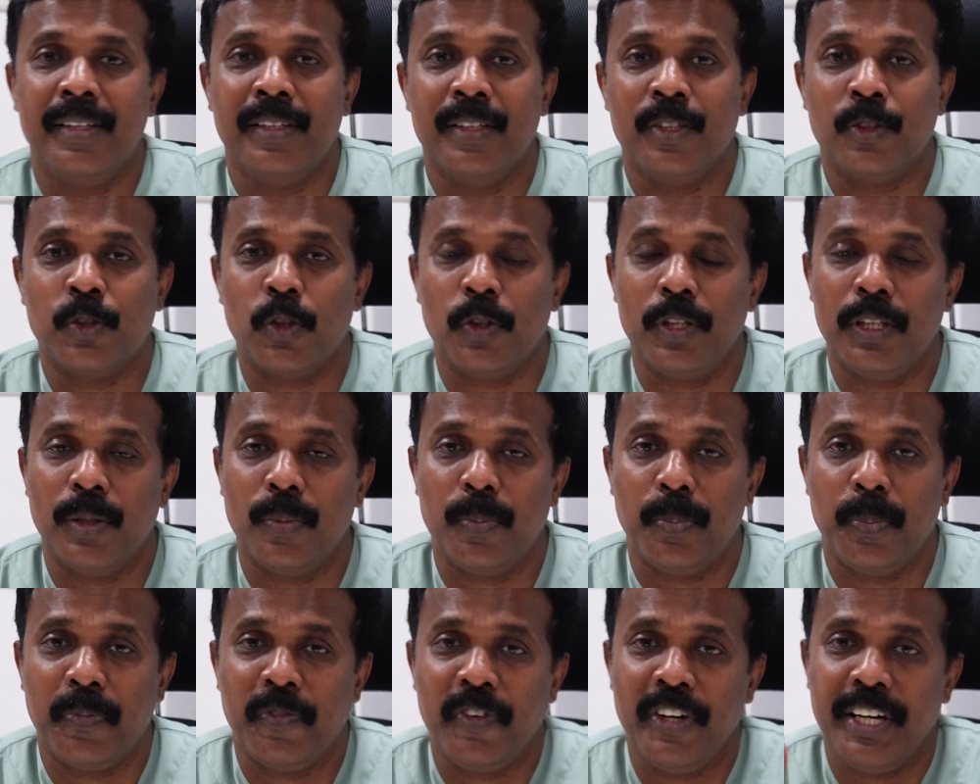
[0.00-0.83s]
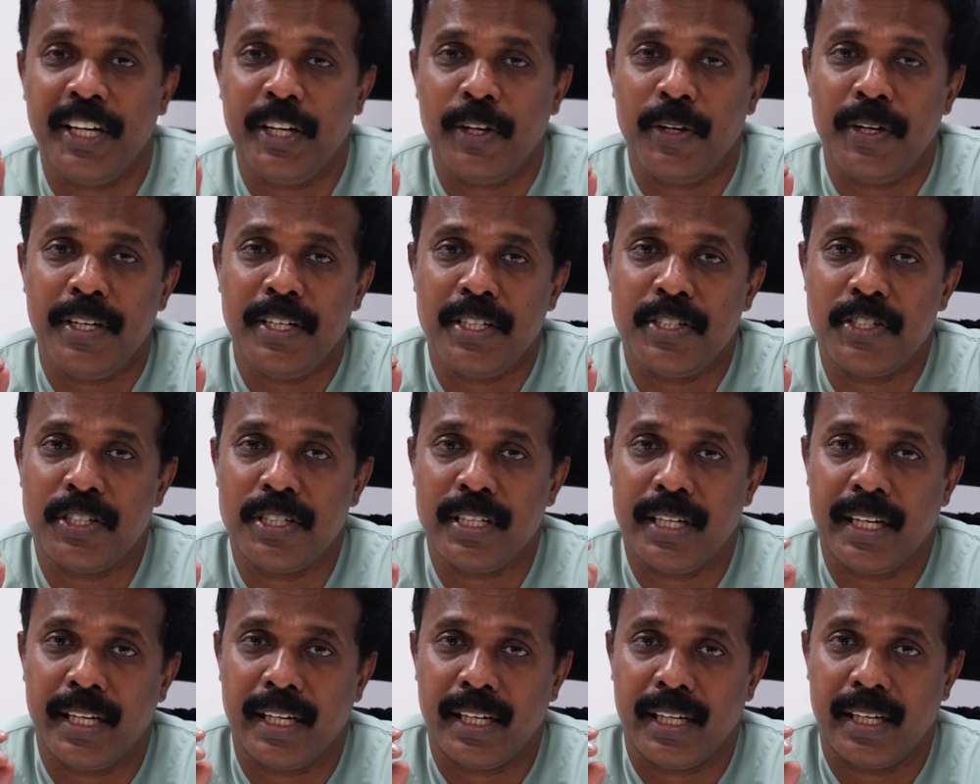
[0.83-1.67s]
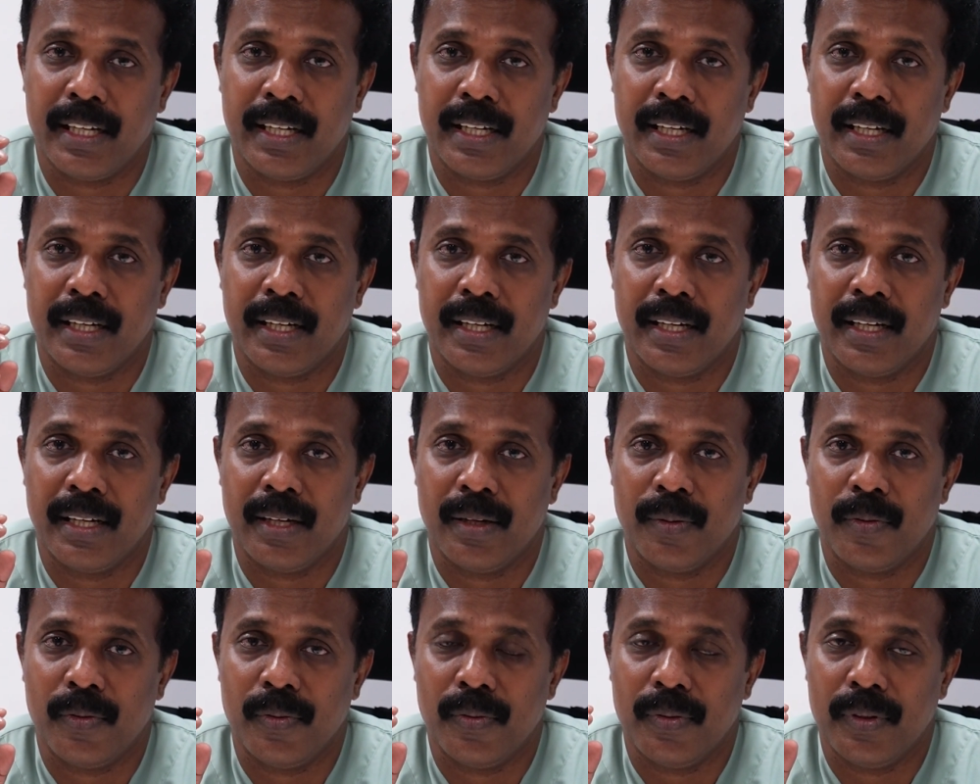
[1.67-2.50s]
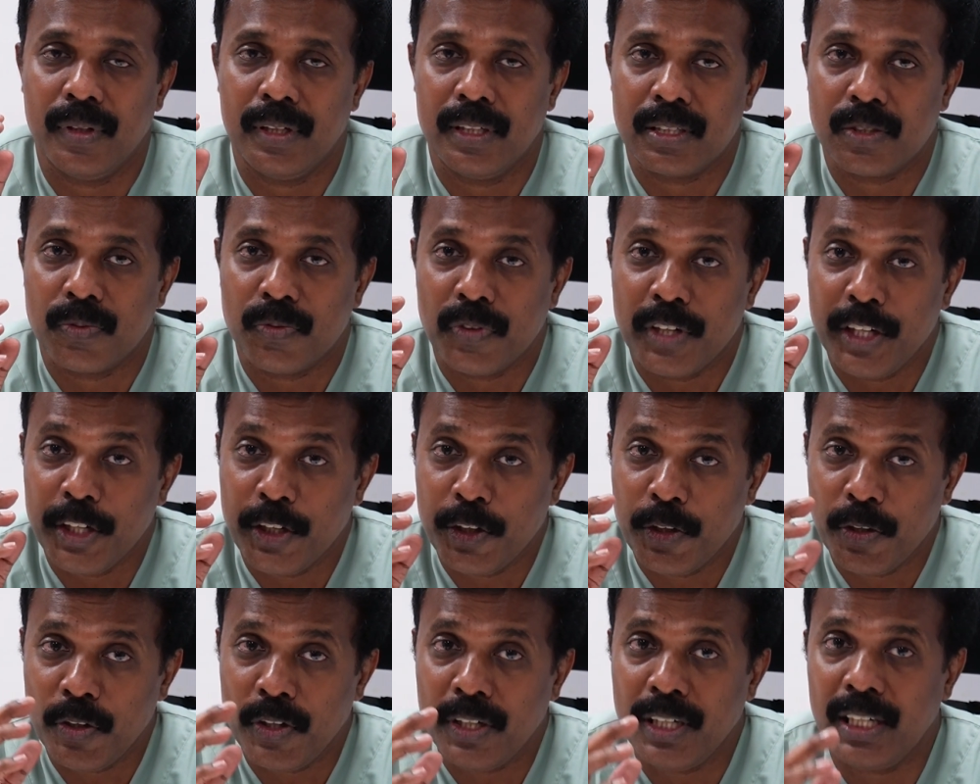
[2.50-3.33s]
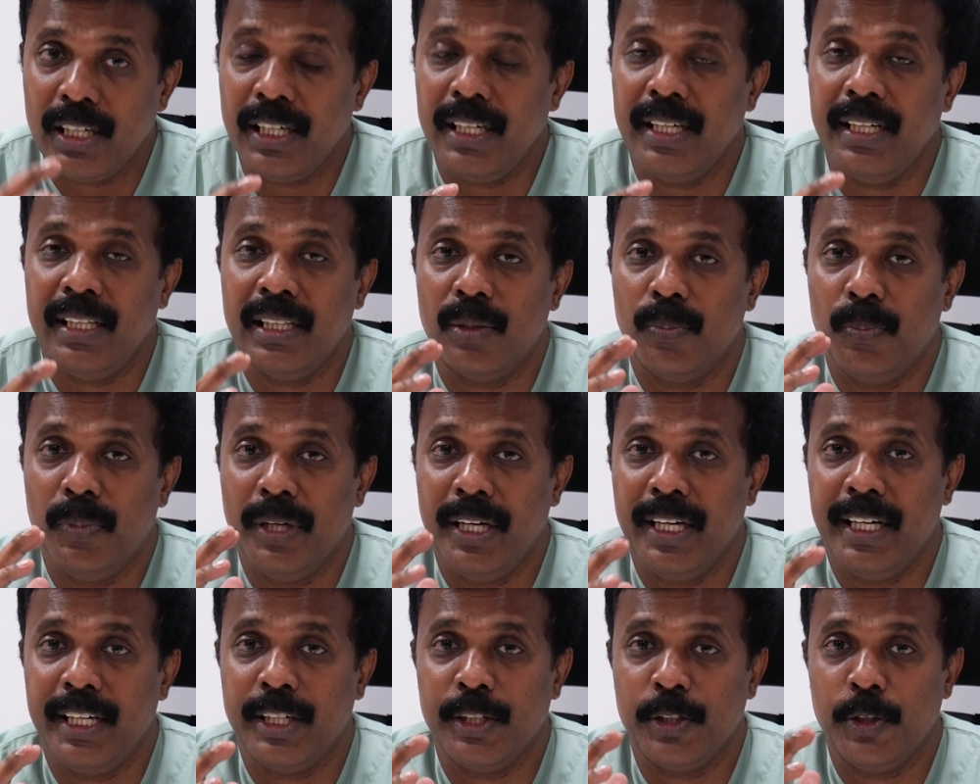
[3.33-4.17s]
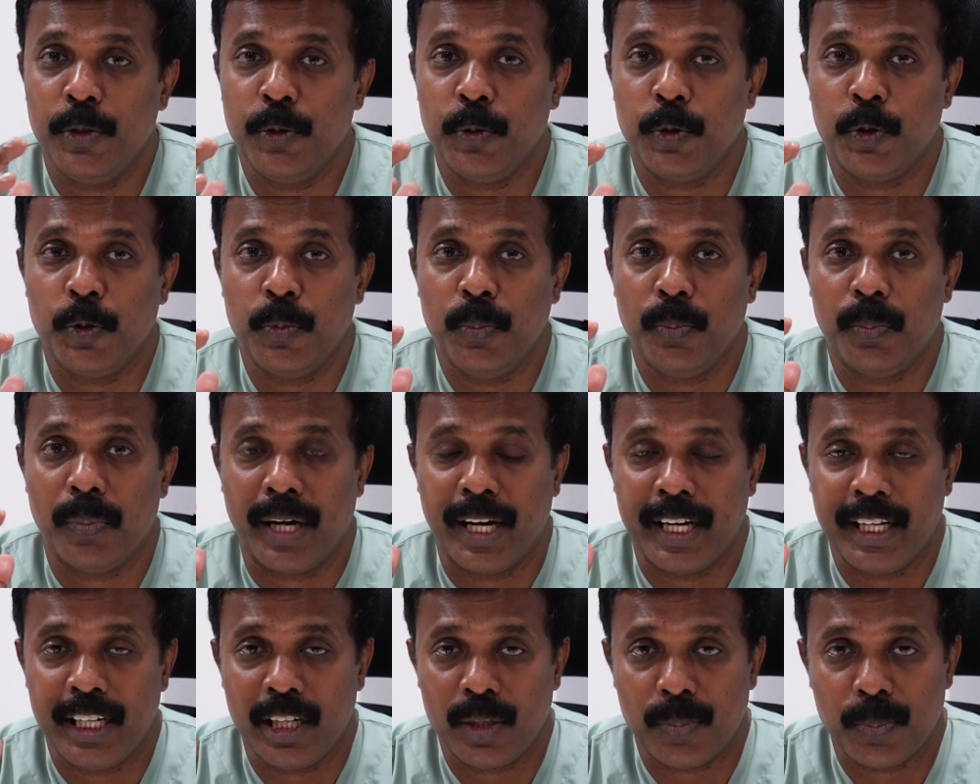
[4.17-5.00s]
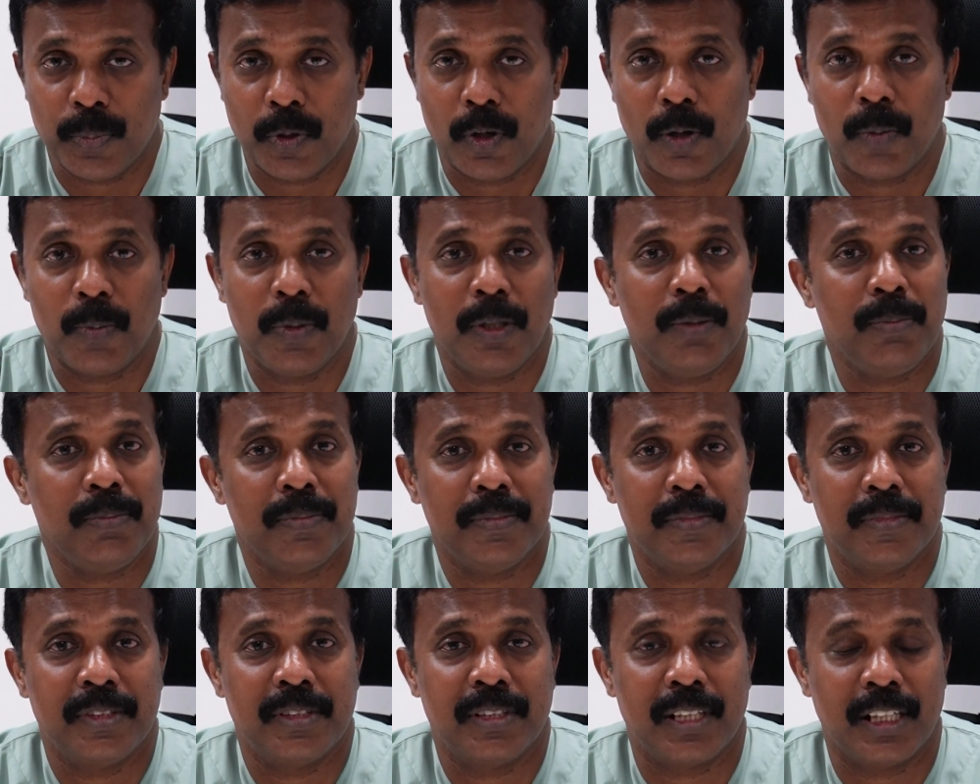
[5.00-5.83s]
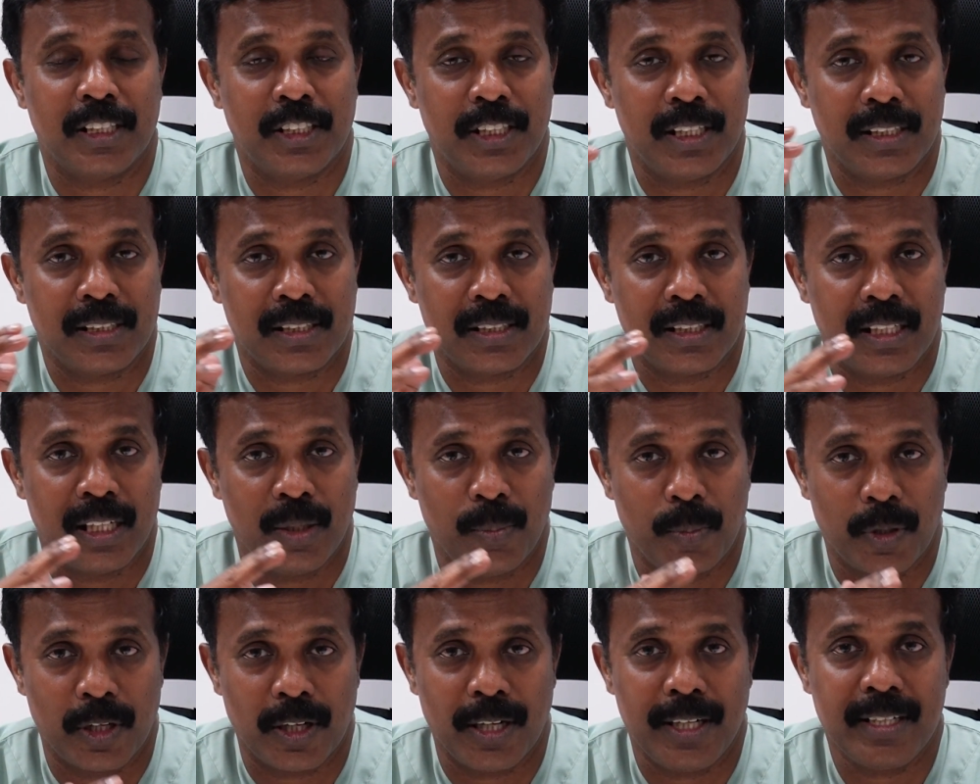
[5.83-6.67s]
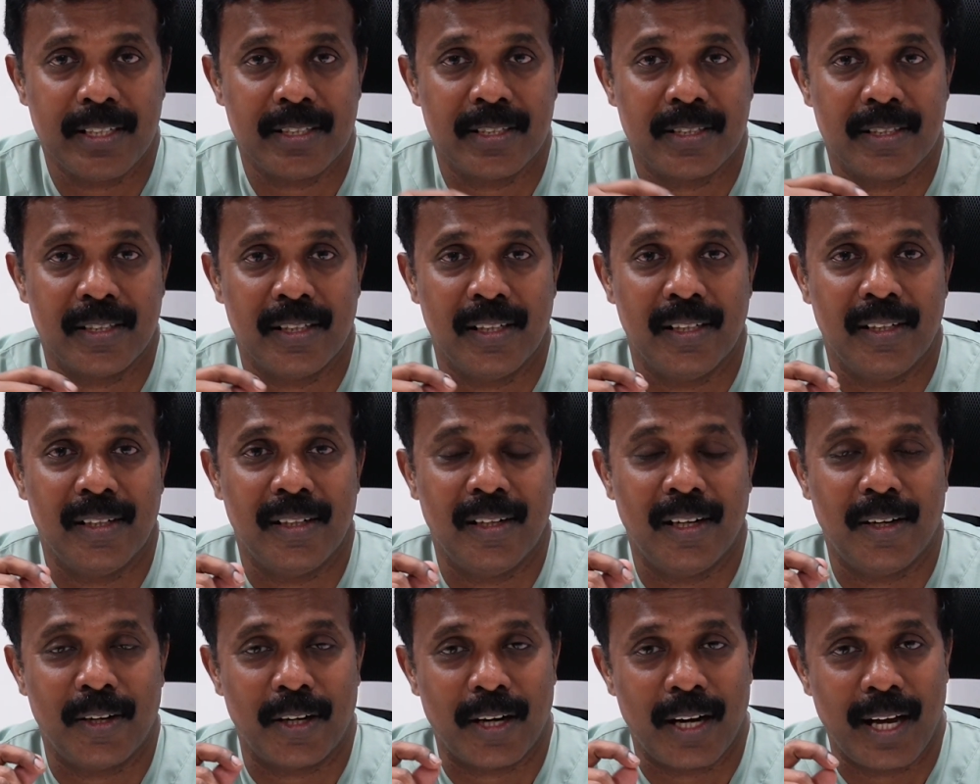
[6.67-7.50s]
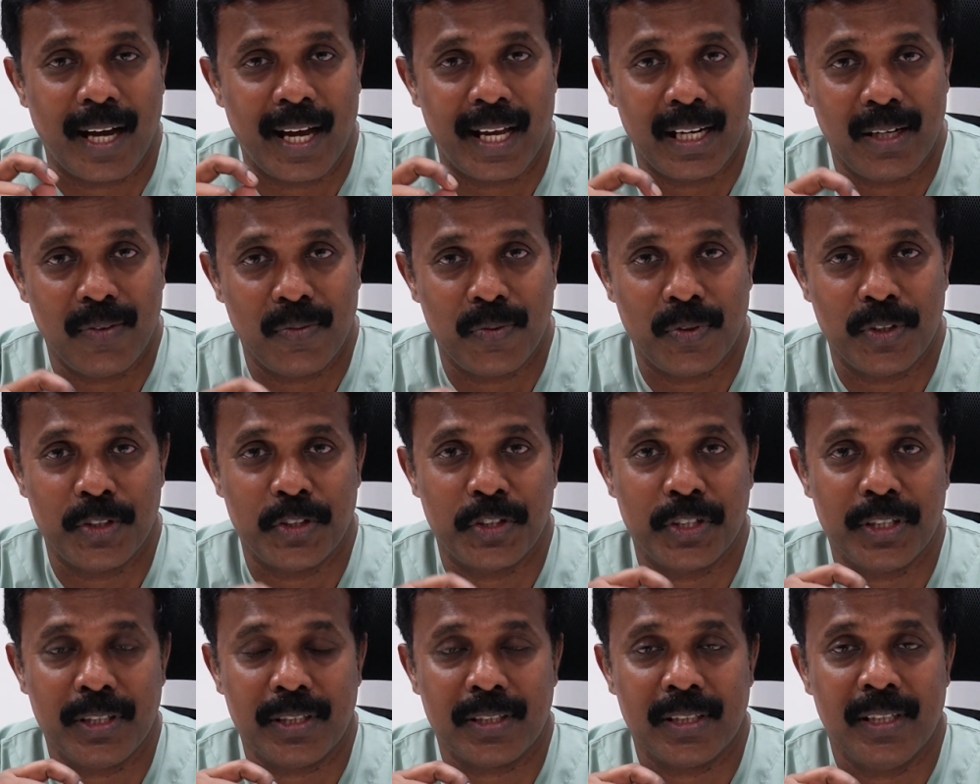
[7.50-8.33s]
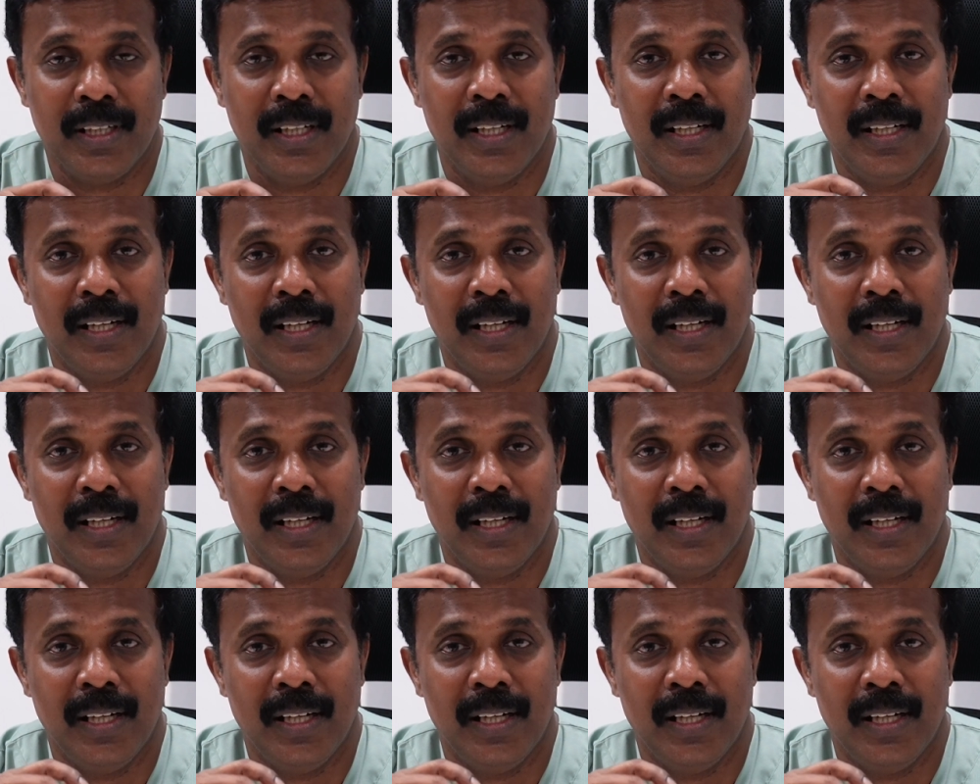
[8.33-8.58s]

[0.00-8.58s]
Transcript: So the frequency, it's frequently the bleeding due to minor problem such as hemorrhoids or anal fissure.